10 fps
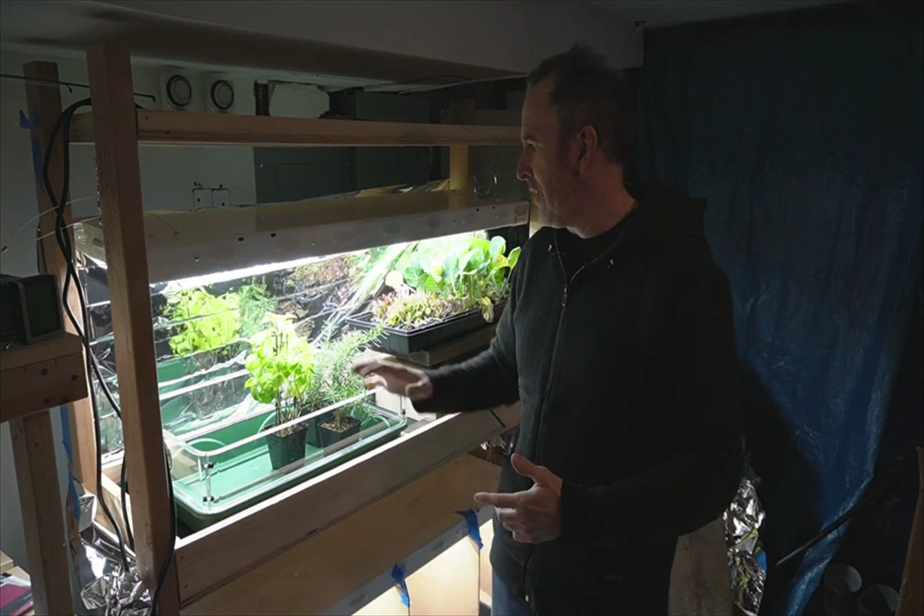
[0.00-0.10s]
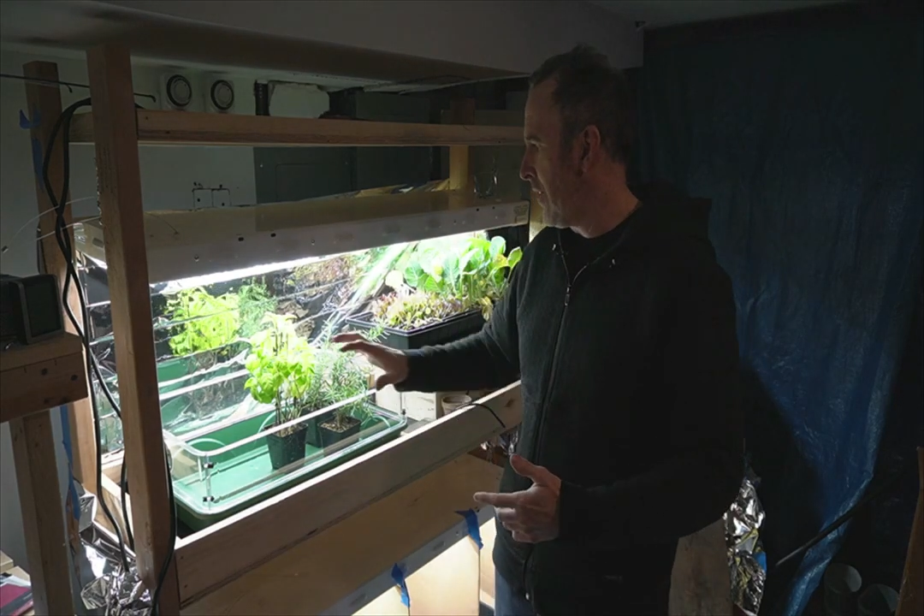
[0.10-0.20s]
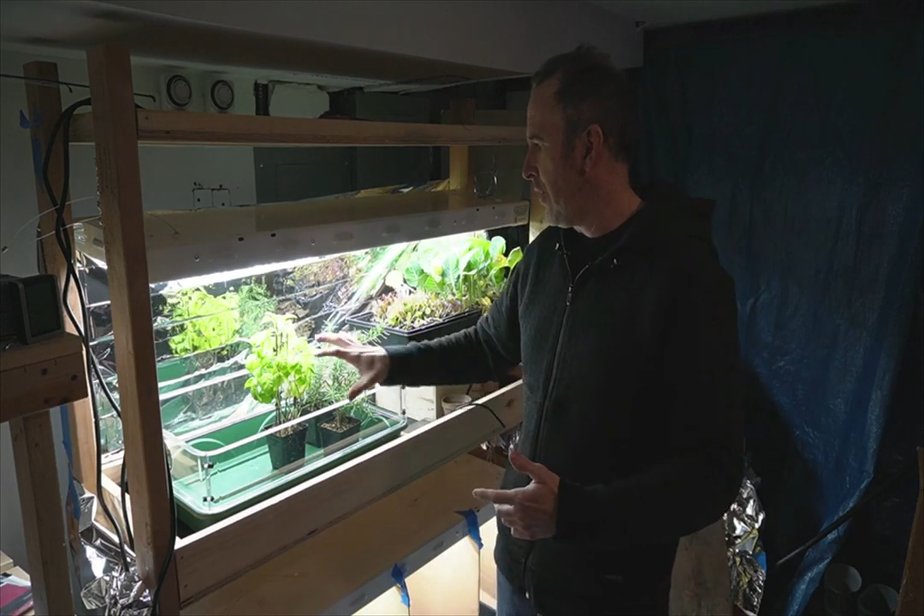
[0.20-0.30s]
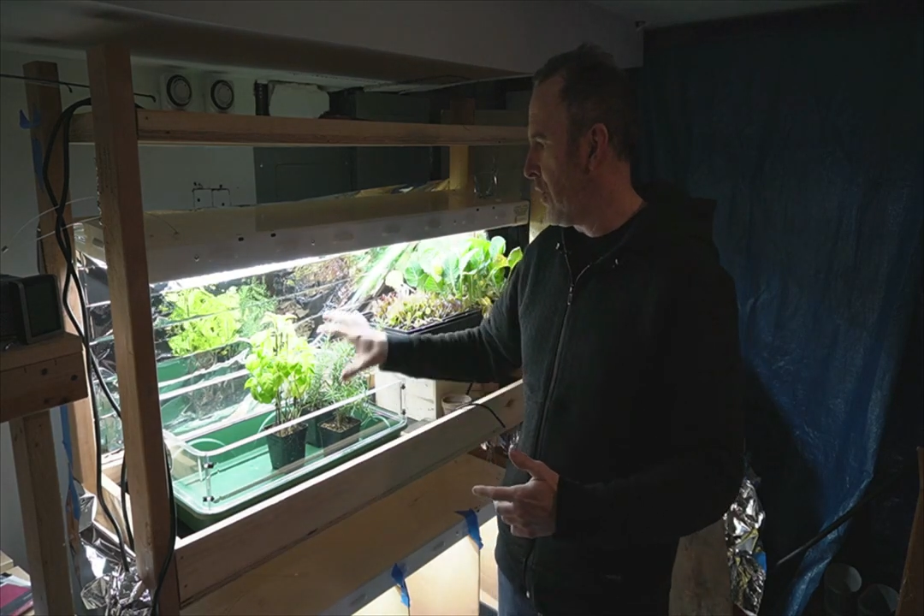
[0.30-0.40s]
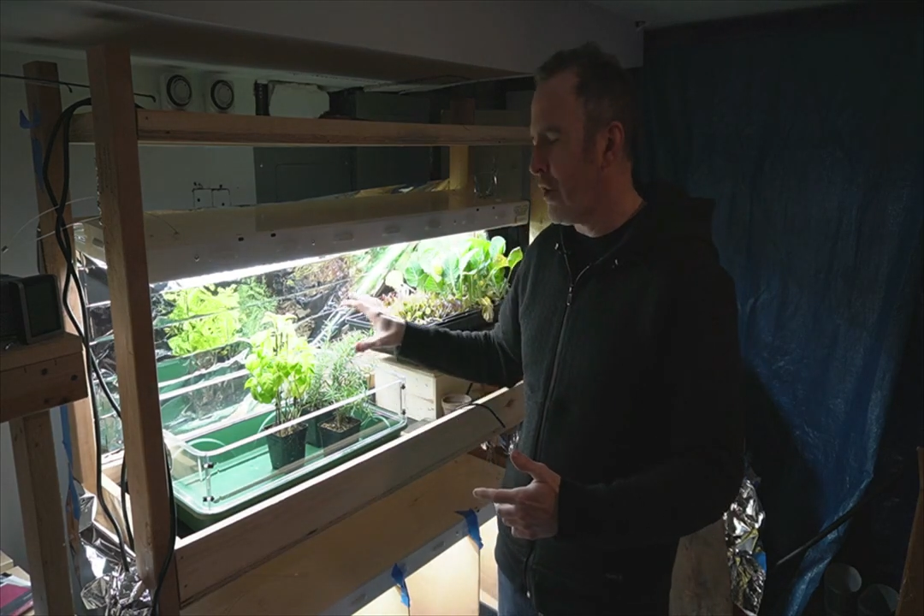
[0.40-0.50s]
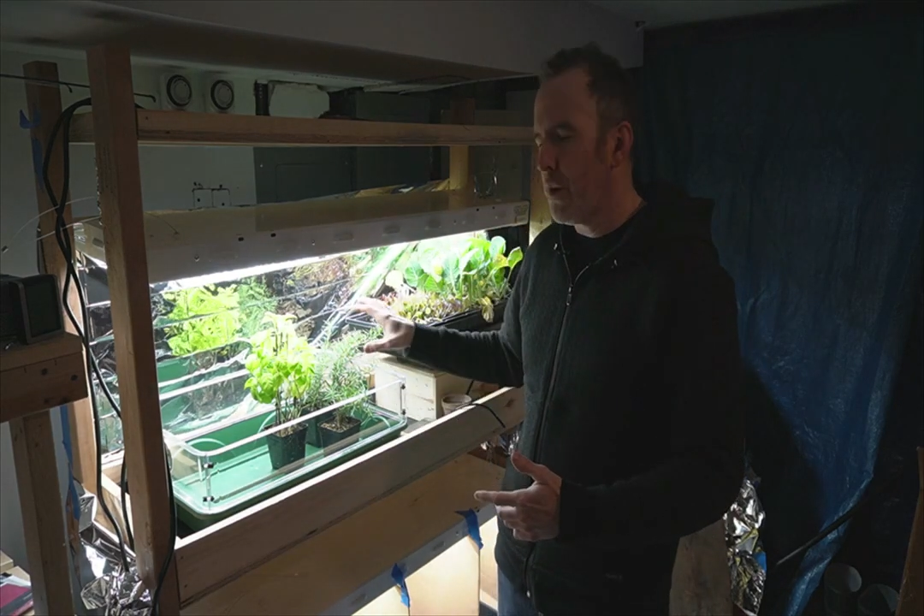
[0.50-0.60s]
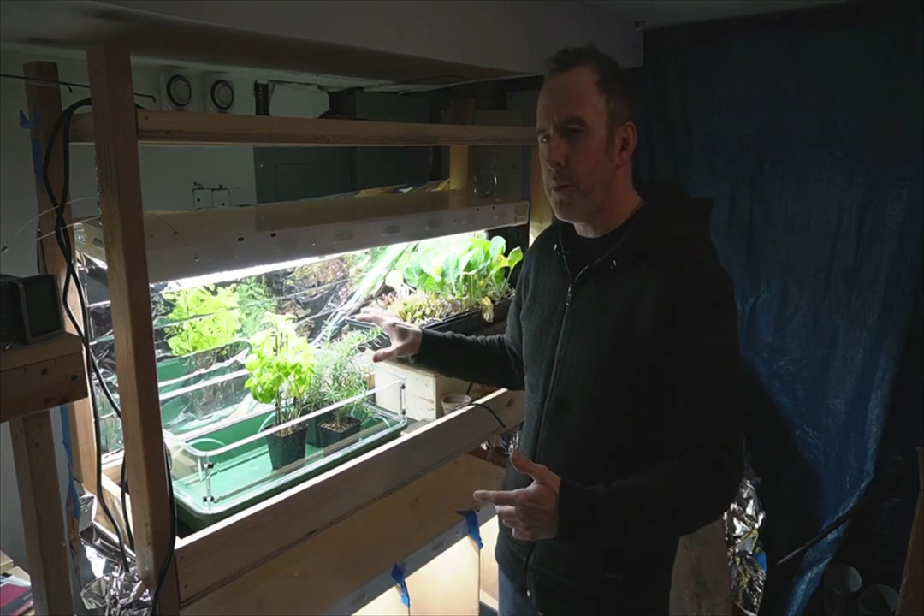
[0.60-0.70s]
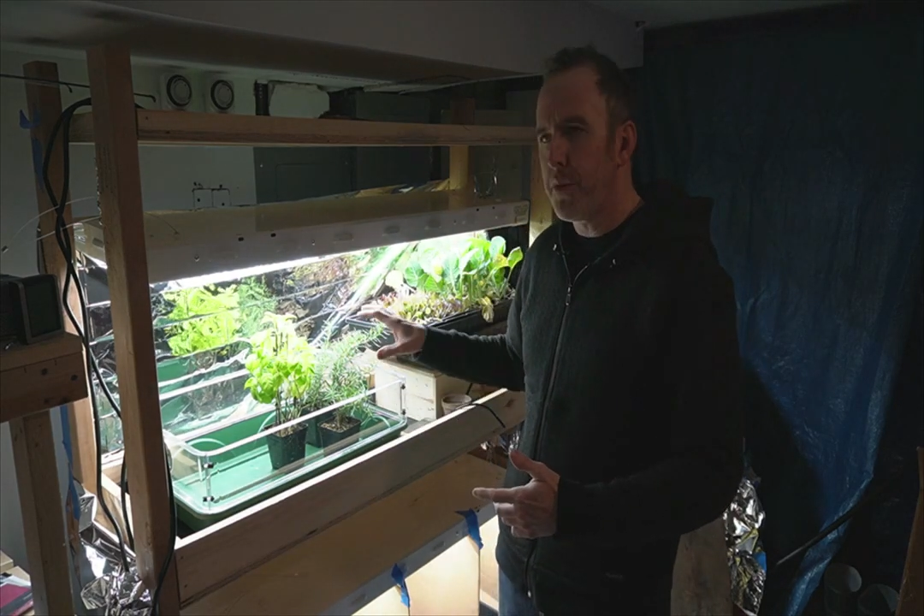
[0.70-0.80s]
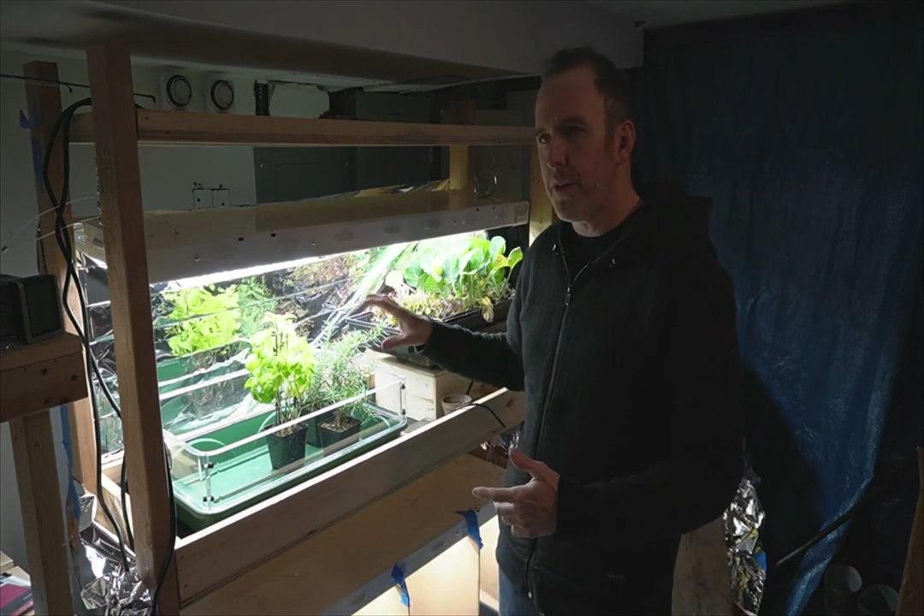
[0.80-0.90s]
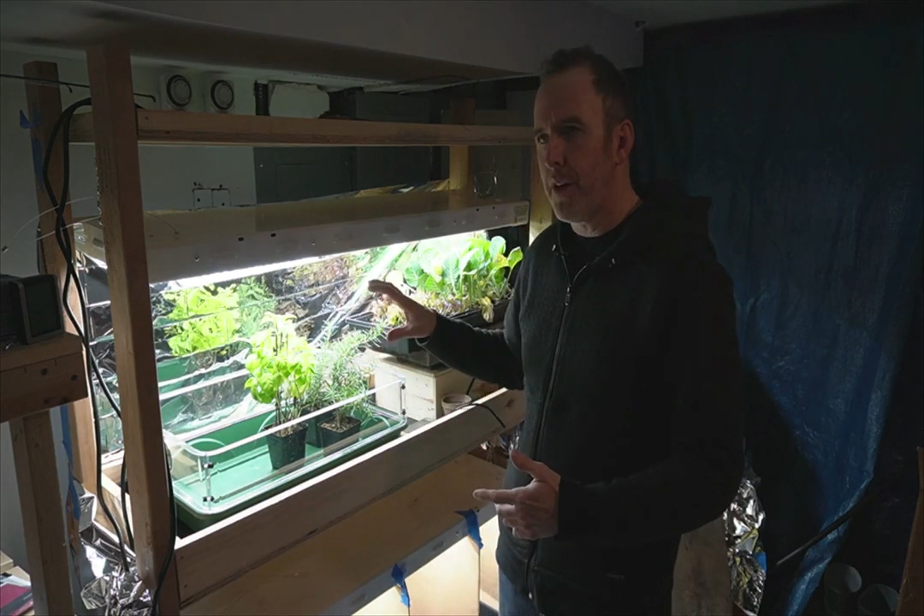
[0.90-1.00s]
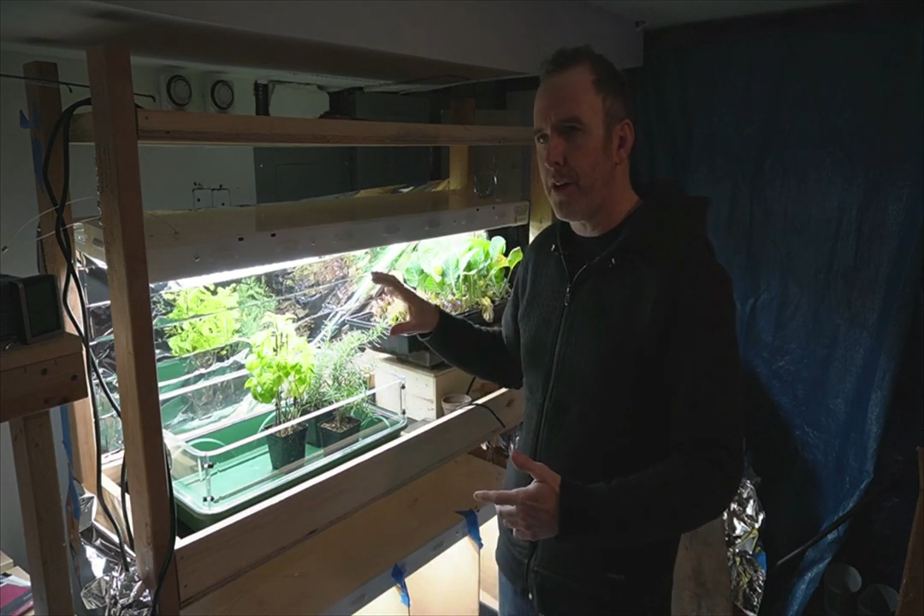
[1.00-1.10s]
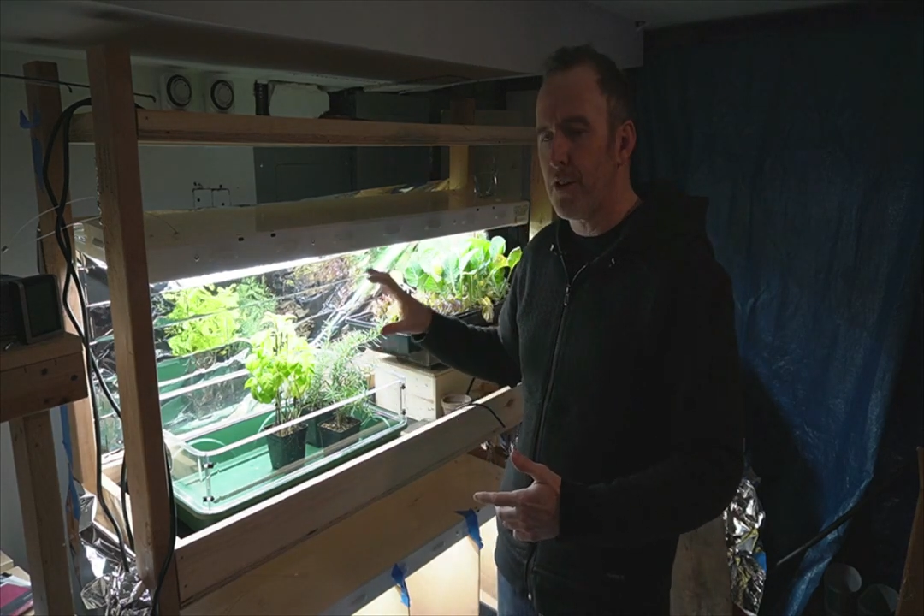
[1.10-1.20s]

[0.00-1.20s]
I've had herbs uh,